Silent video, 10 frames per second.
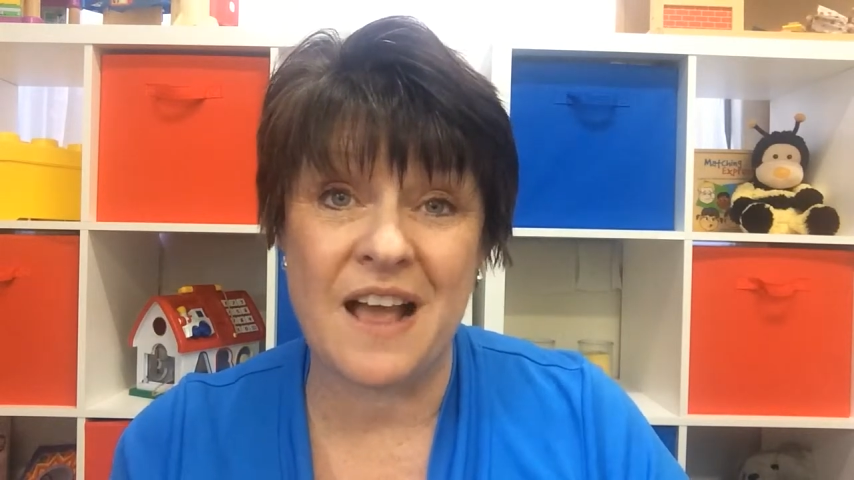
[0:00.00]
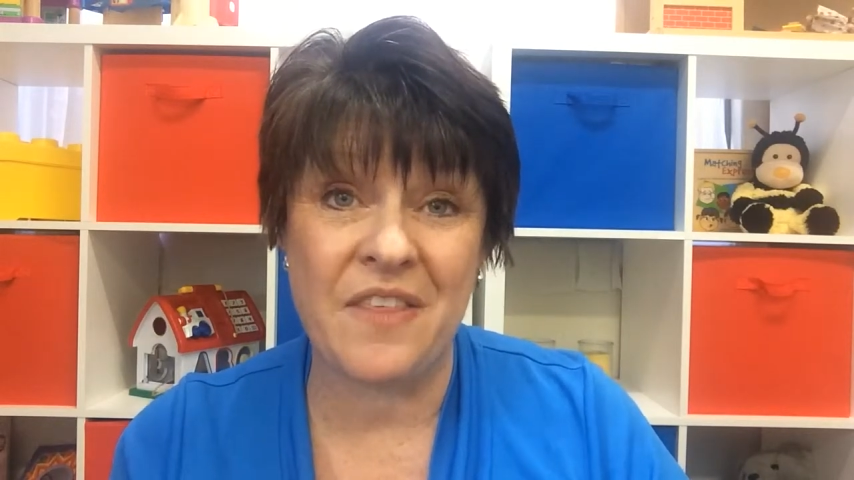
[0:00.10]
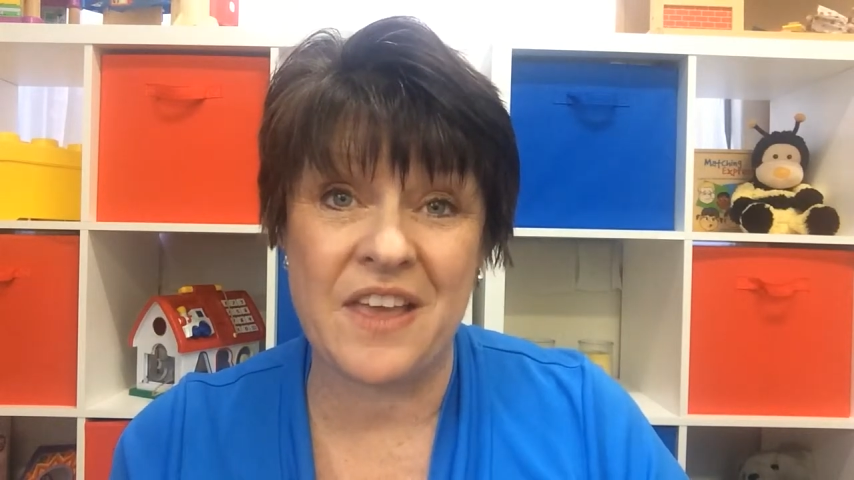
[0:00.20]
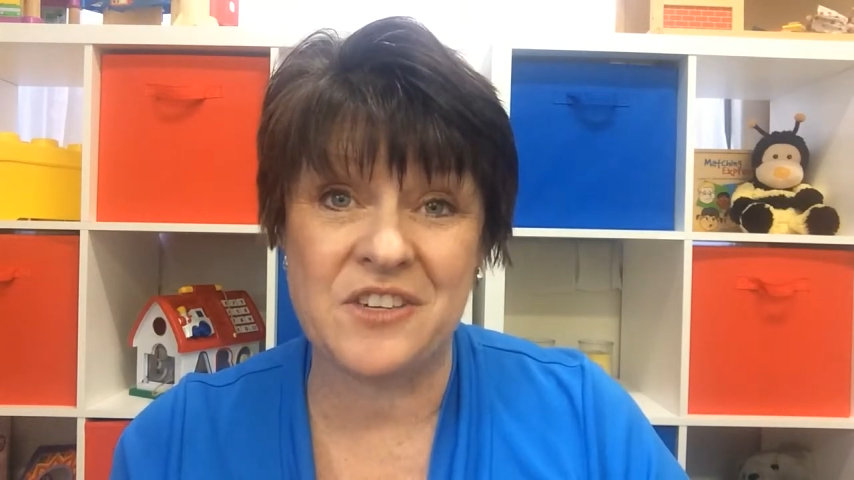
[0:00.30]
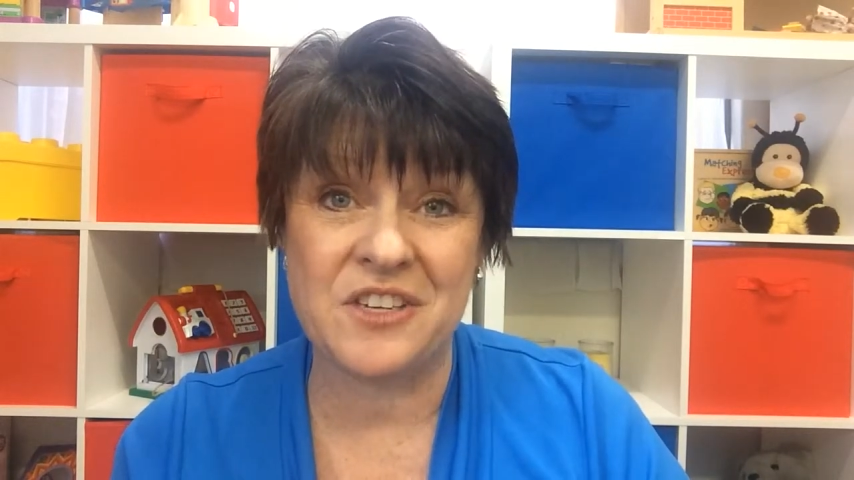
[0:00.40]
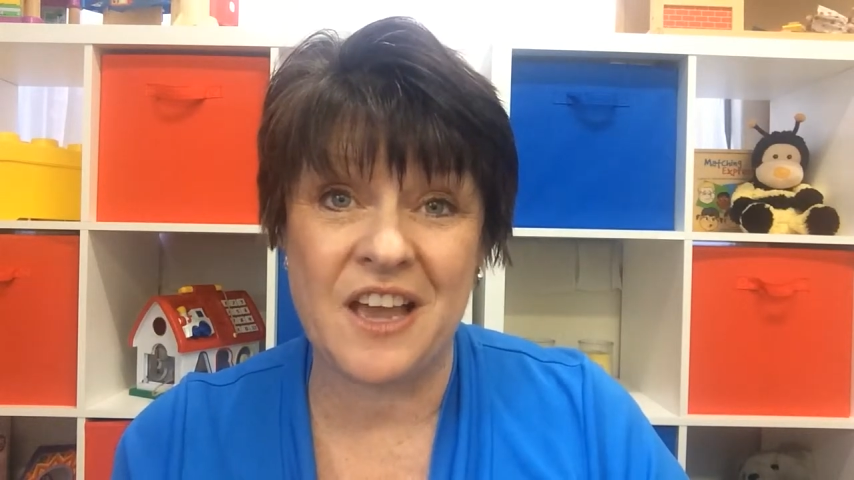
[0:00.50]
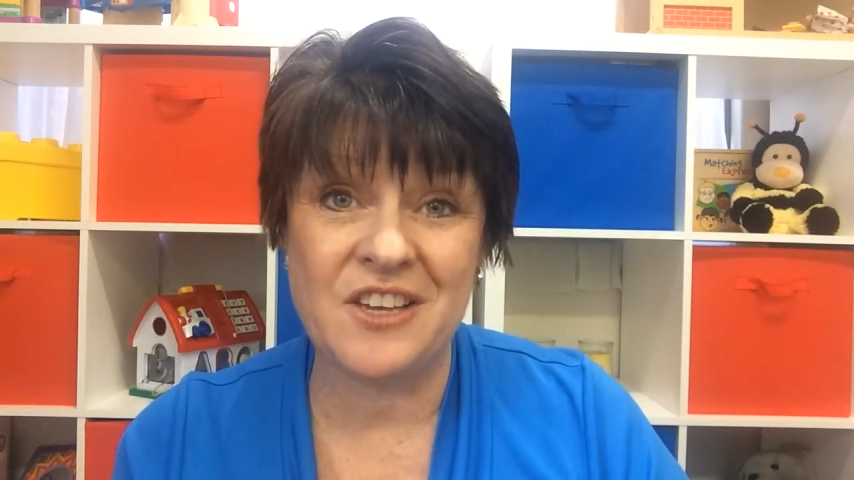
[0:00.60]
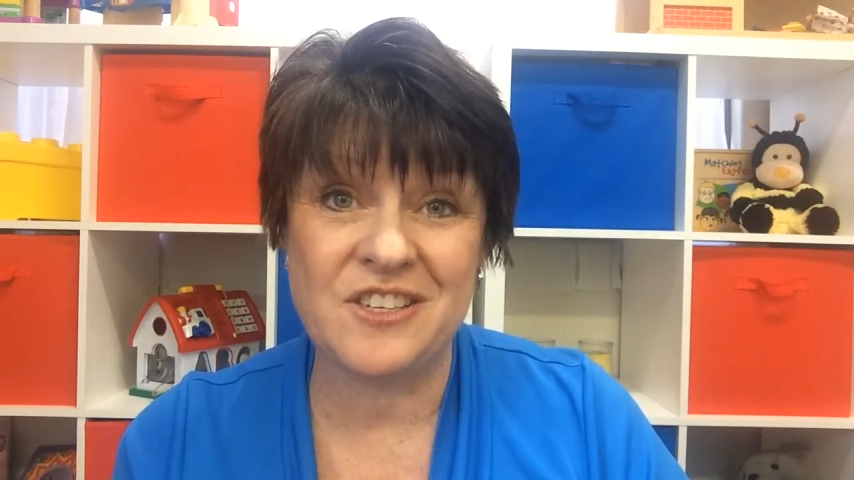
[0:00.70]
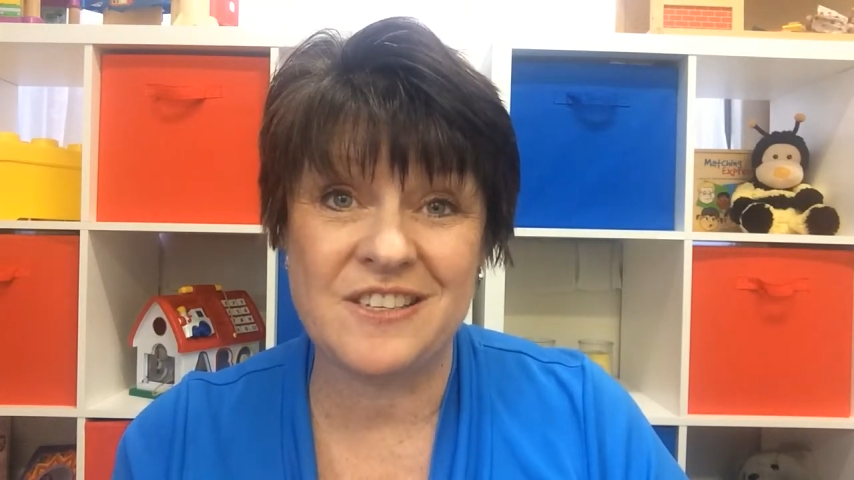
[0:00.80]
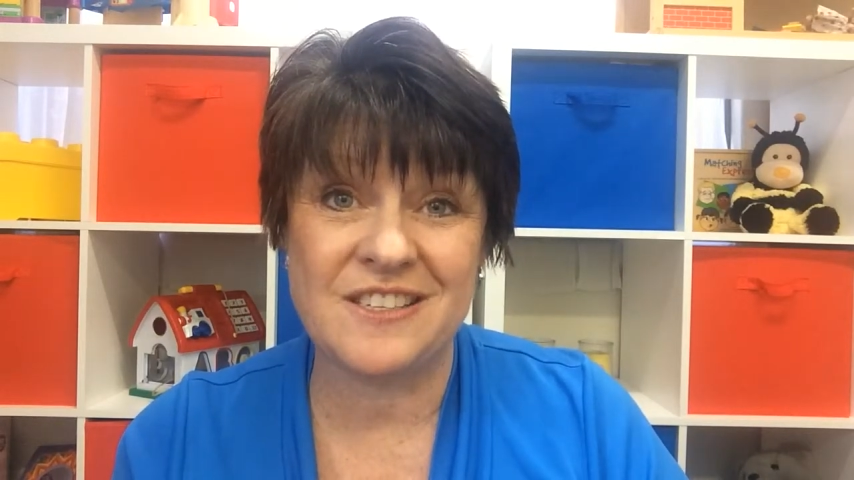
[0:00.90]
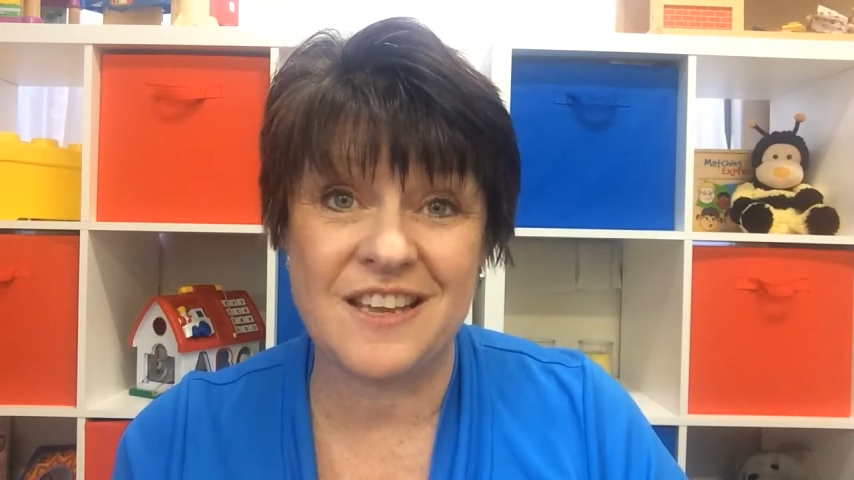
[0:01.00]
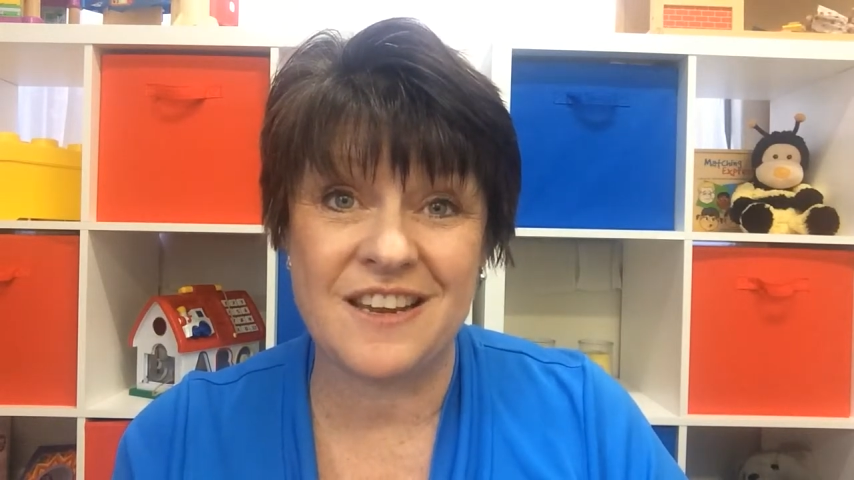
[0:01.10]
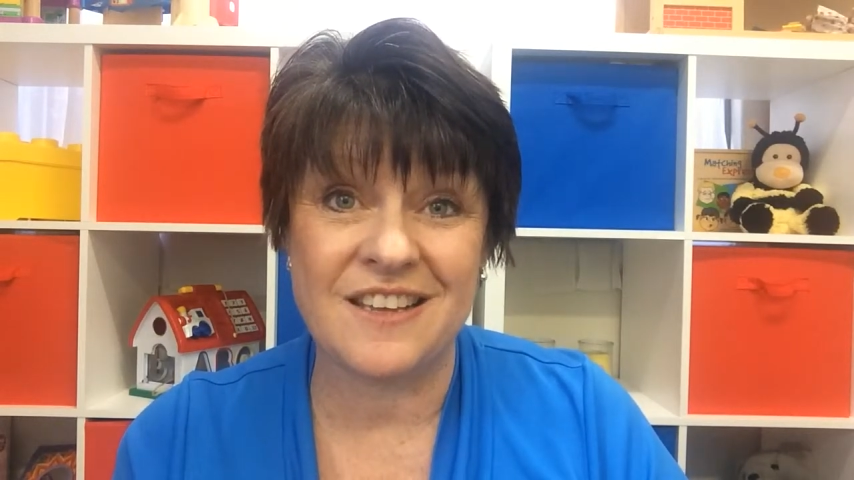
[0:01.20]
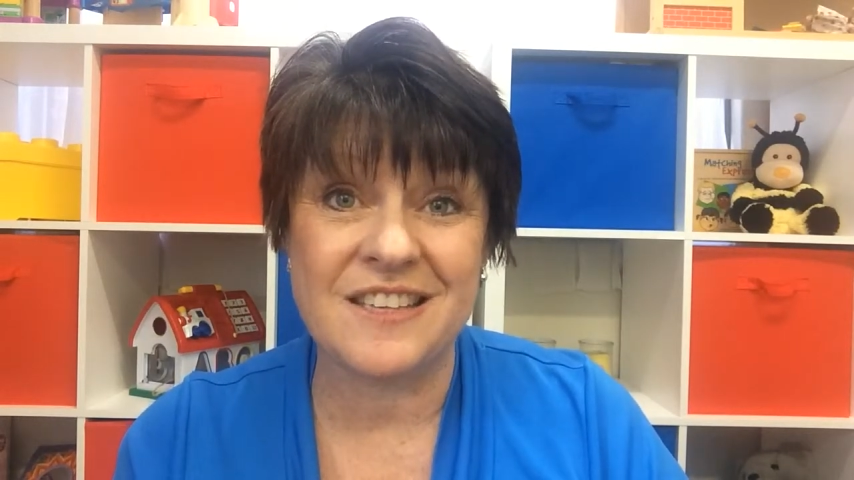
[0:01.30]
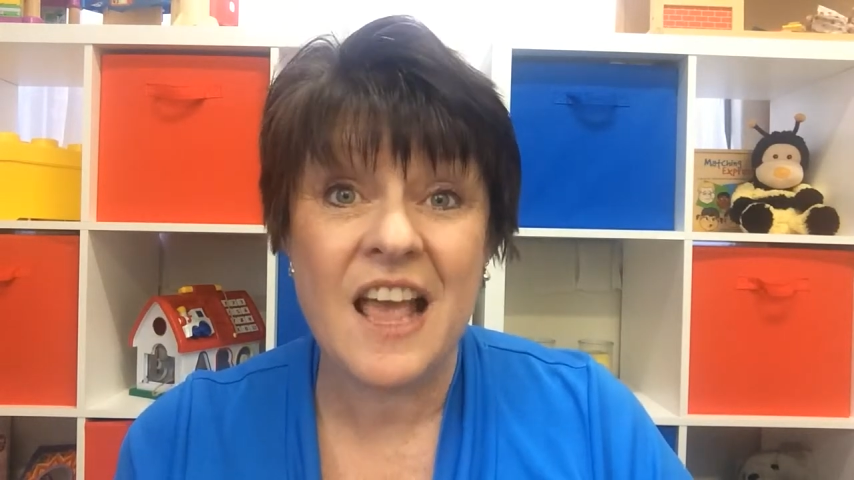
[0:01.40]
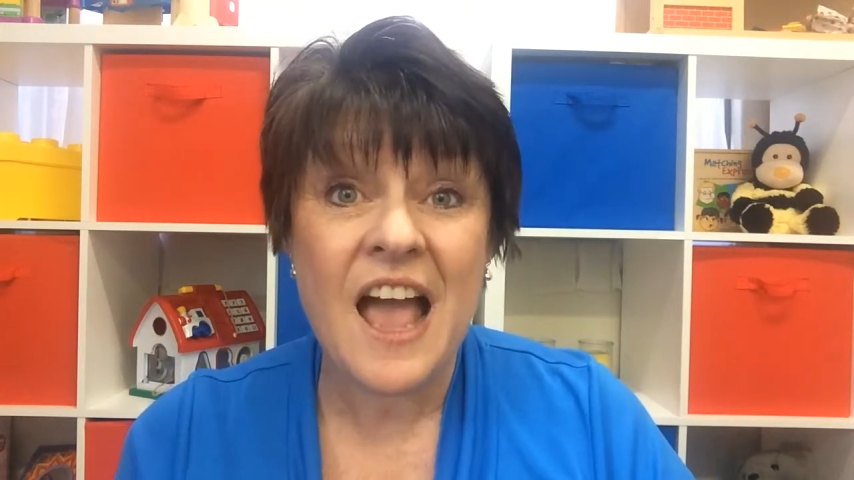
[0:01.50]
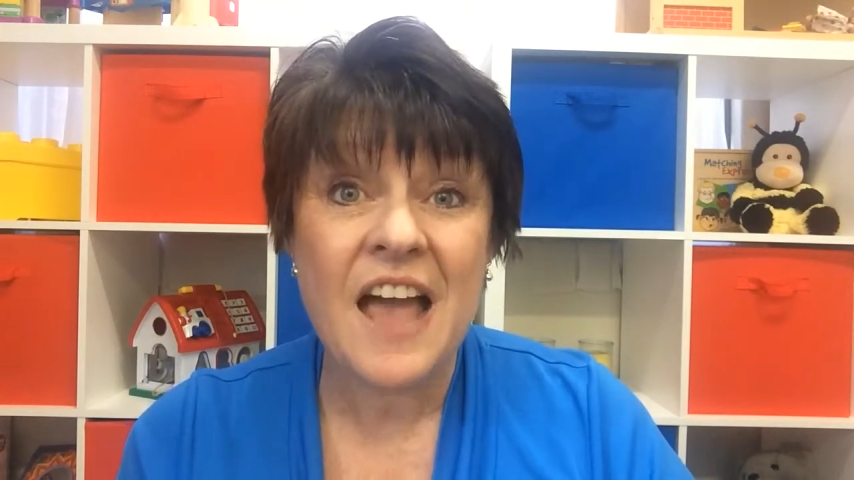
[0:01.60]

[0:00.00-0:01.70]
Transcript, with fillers: other education settings